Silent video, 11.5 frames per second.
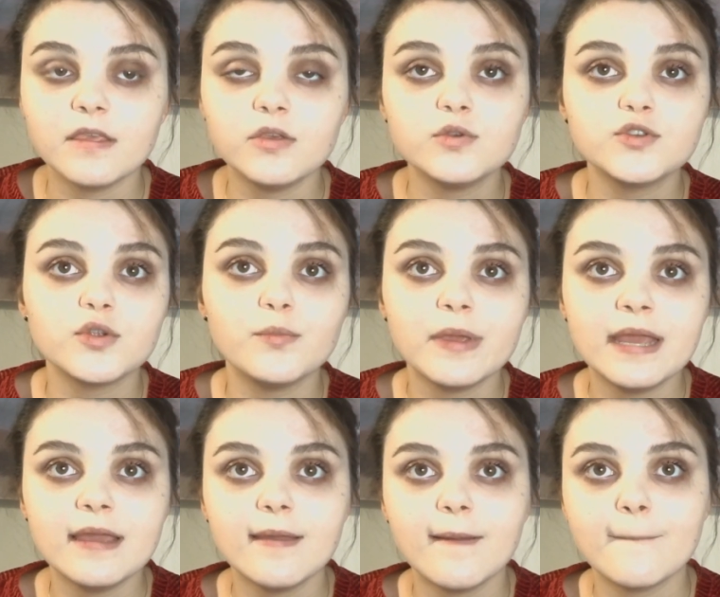You should
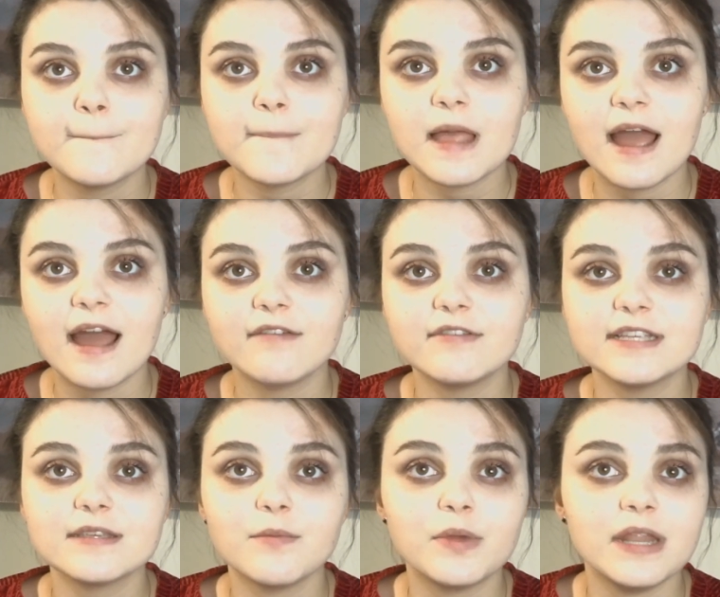be having
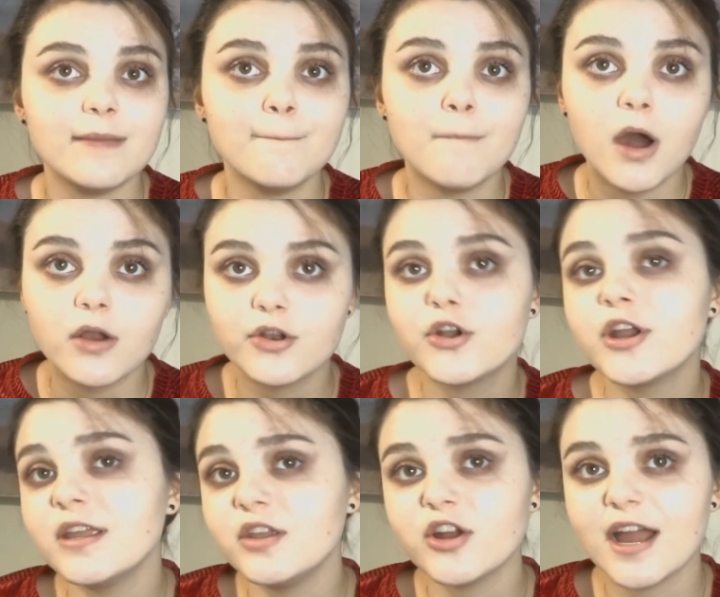somebody
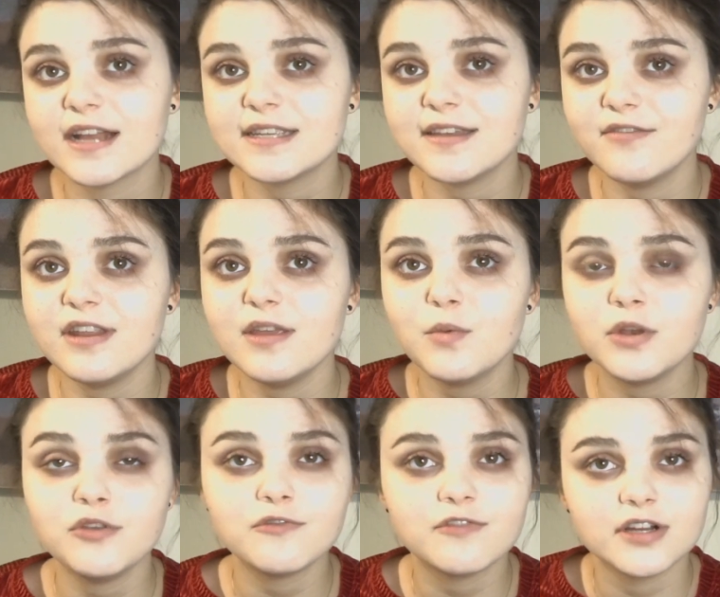monitoring your activity when
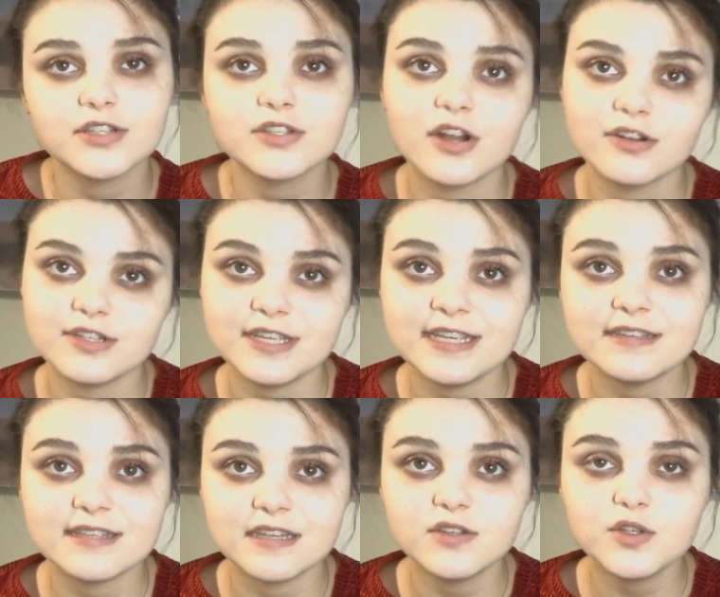you first start to ease
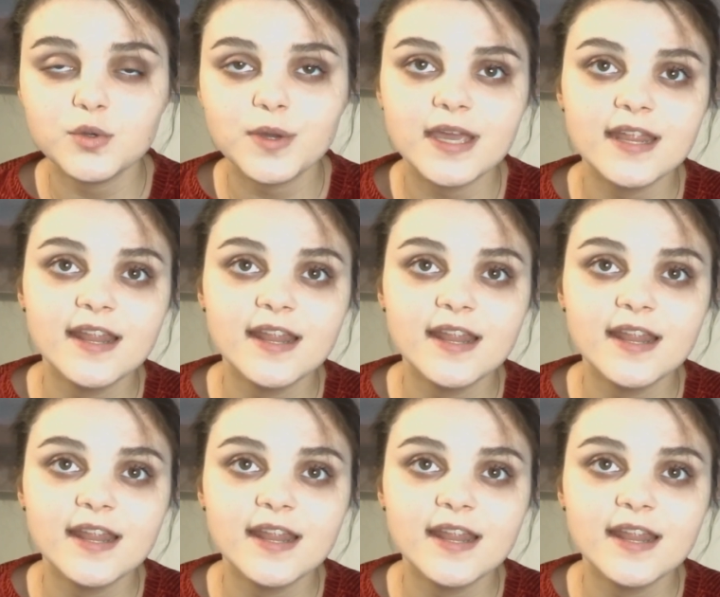into it